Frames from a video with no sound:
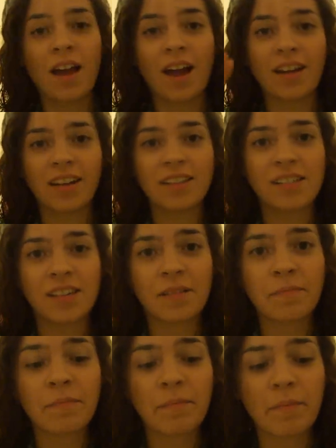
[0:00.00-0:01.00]
Hi, Nancy.
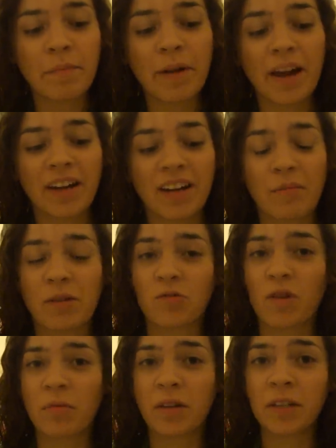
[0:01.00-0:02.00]
My name is
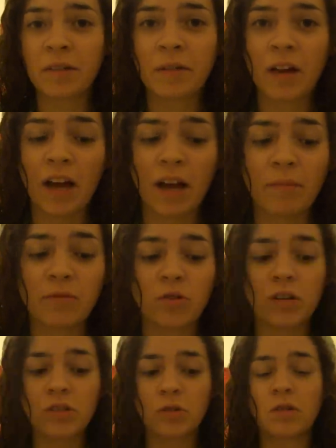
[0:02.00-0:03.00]
Robbie. I'm
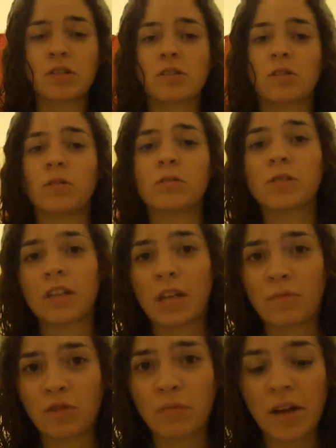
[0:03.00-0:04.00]
22 years old and
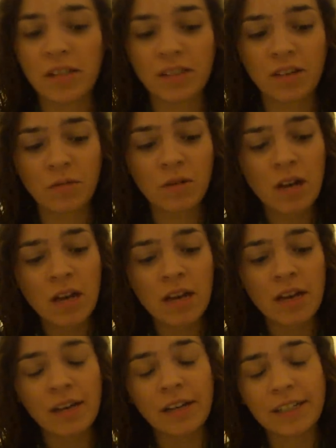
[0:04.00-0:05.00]
I'm from Mexico.
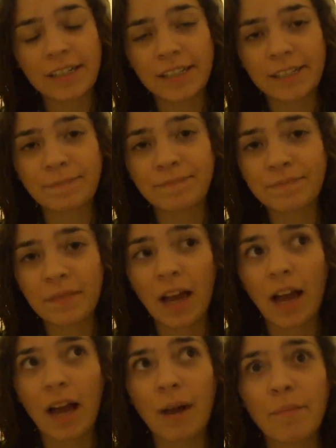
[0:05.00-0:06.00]

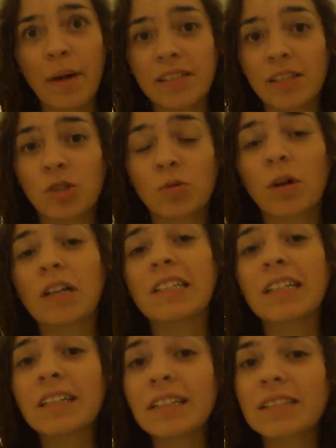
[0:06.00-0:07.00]
My
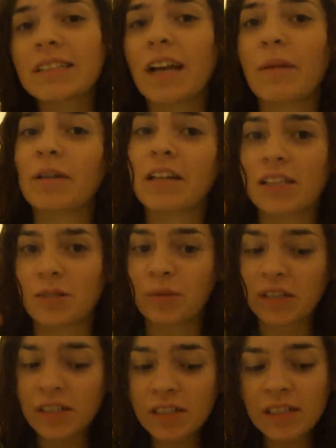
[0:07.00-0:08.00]
sexuality is I'm a
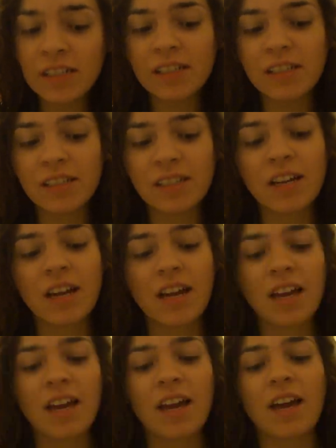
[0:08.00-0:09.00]
lesbian.
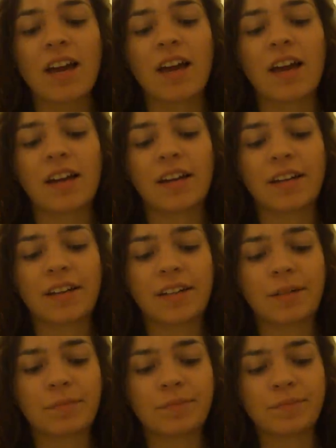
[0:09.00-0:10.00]

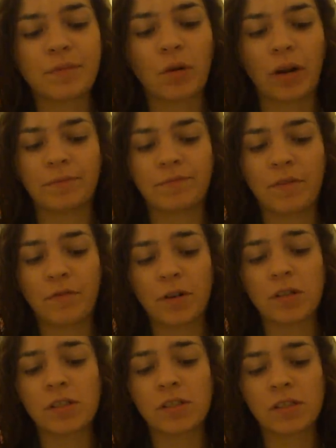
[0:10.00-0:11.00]
Okay,
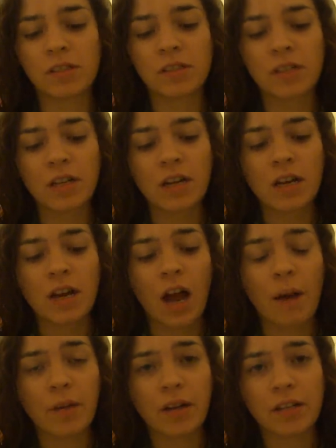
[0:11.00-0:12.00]
first
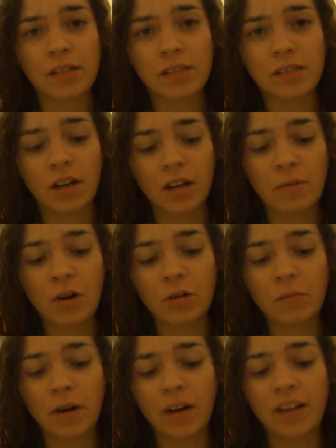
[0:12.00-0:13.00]
I'm gonna talk
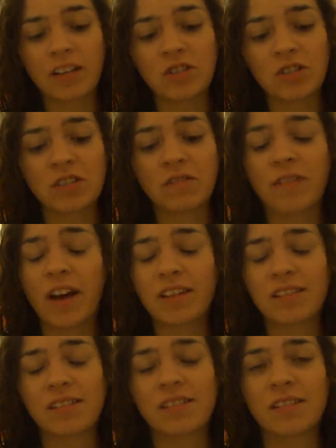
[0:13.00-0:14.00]
about my interesting
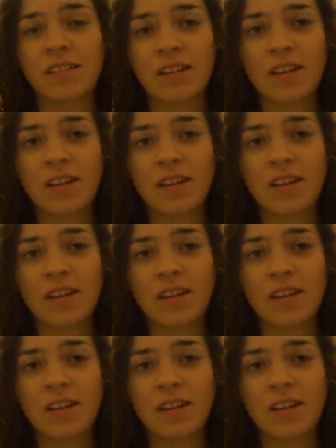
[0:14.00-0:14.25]
facts